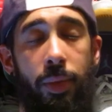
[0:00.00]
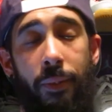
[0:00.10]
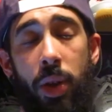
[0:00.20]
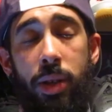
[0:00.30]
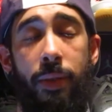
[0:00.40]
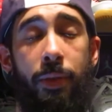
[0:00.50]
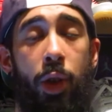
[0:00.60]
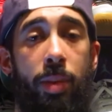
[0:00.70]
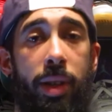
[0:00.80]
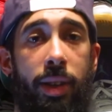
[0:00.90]
First and
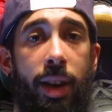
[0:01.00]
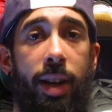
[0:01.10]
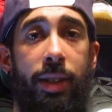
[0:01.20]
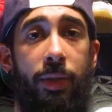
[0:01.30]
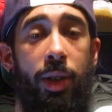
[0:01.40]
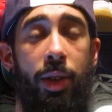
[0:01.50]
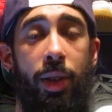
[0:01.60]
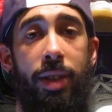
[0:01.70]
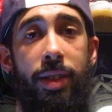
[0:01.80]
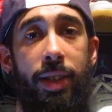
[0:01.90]
foremost guys, if you're new
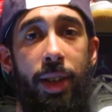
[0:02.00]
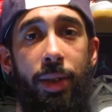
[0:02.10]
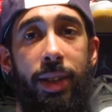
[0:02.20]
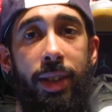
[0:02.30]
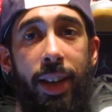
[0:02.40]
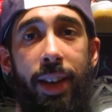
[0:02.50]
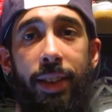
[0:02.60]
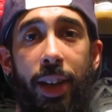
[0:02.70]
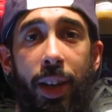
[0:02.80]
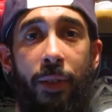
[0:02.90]
to the series,
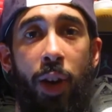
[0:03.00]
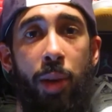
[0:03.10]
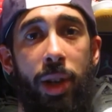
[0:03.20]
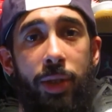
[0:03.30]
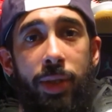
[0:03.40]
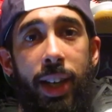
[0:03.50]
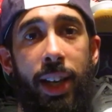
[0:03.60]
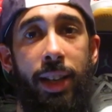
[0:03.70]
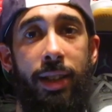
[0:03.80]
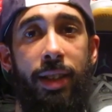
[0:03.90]
thank you very much for
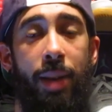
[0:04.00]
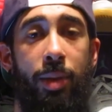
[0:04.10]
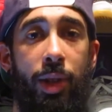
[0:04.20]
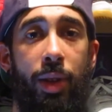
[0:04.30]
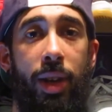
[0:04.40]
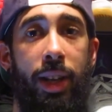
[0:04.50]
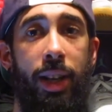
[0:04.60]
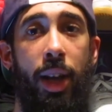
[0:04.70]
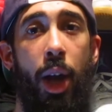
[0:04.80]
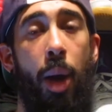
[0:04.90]
taking your time and tuning in.